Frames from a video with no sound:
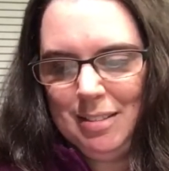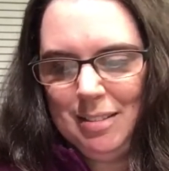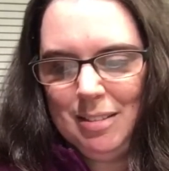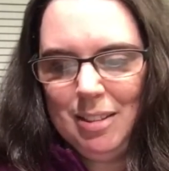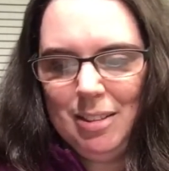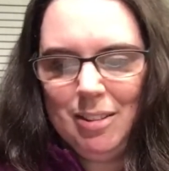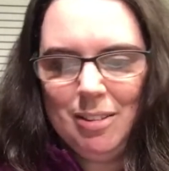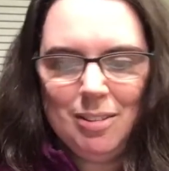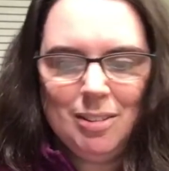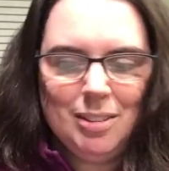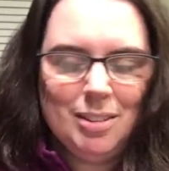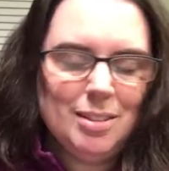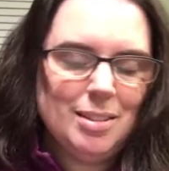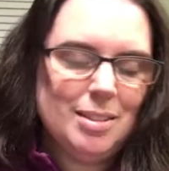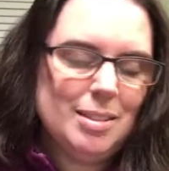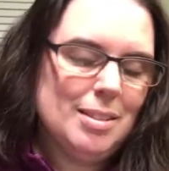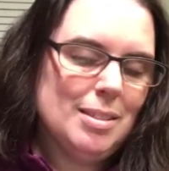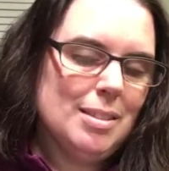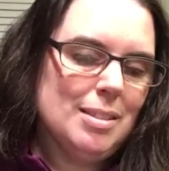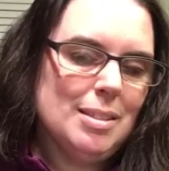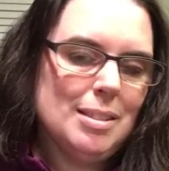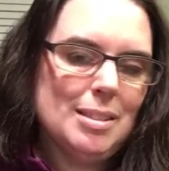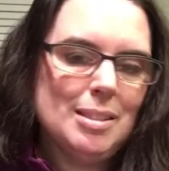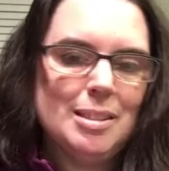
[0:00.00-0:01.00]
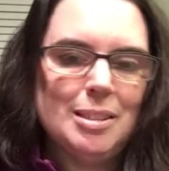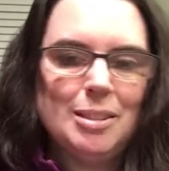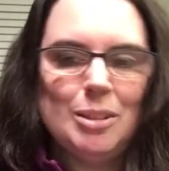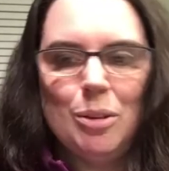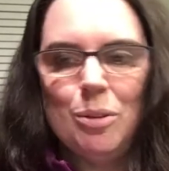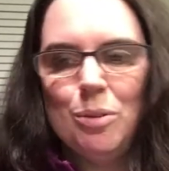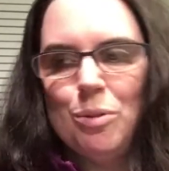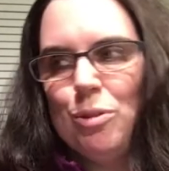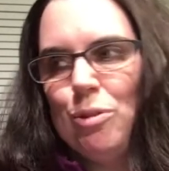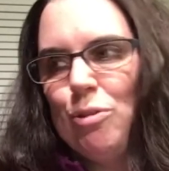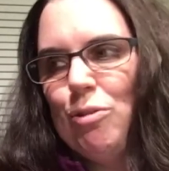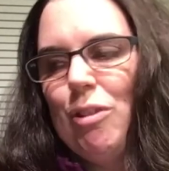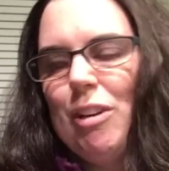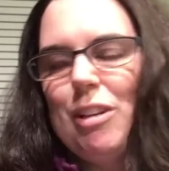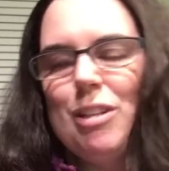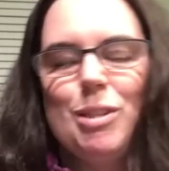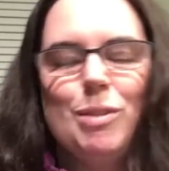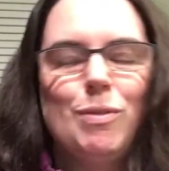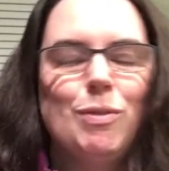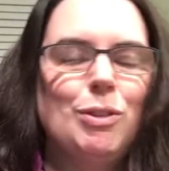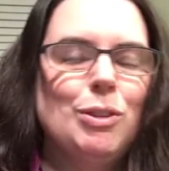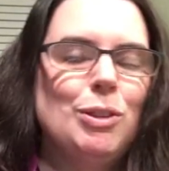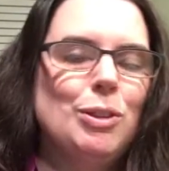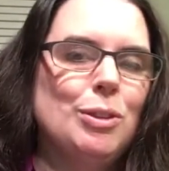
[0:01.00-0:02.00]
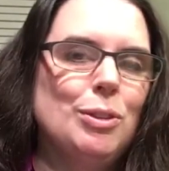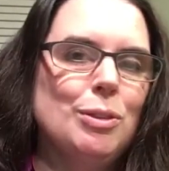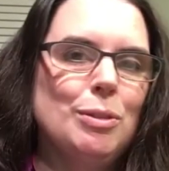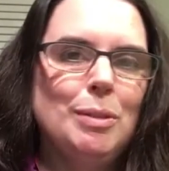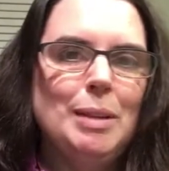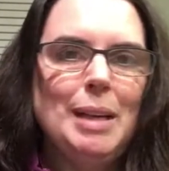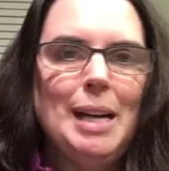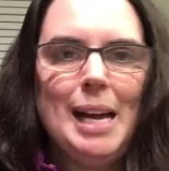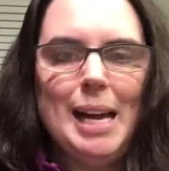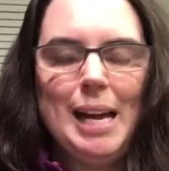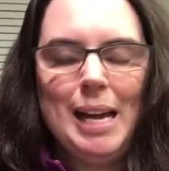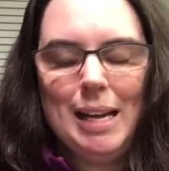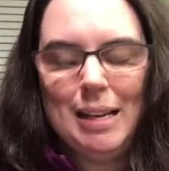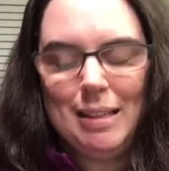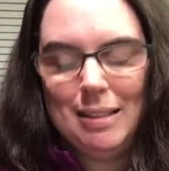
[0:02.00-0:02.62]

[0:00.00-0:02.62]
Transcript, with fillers: oh, this is so stressful, or ah,